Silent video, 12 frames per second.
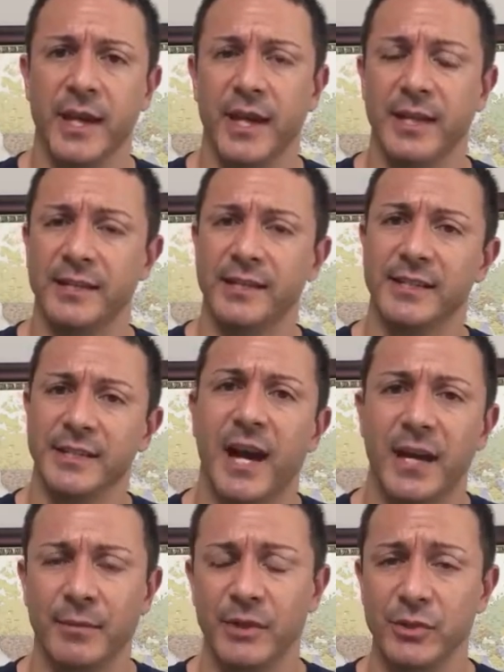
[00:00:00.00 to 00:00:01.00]
And is it
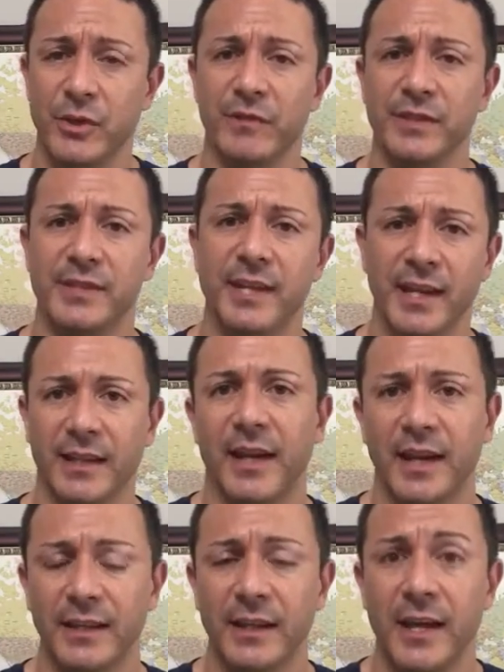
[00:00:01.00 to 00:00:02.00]
timely? Do you have a
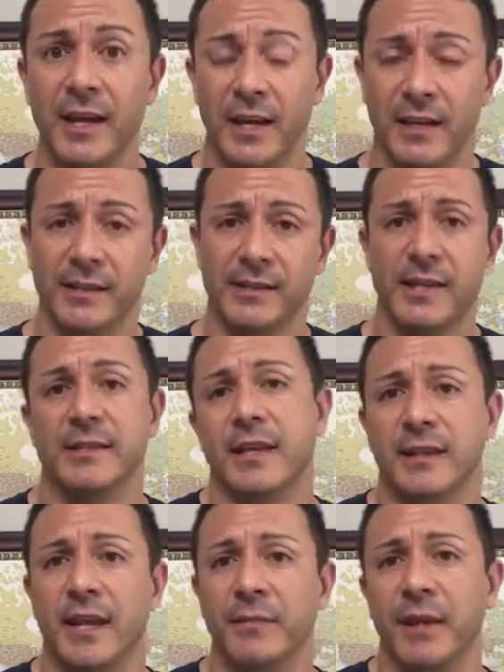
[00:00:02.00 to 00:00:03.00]
deadline? And does that
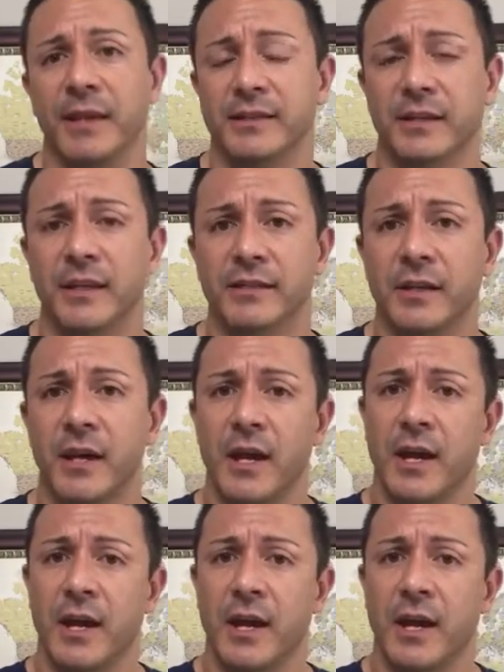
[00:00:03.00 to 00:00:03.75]
deadline make sense?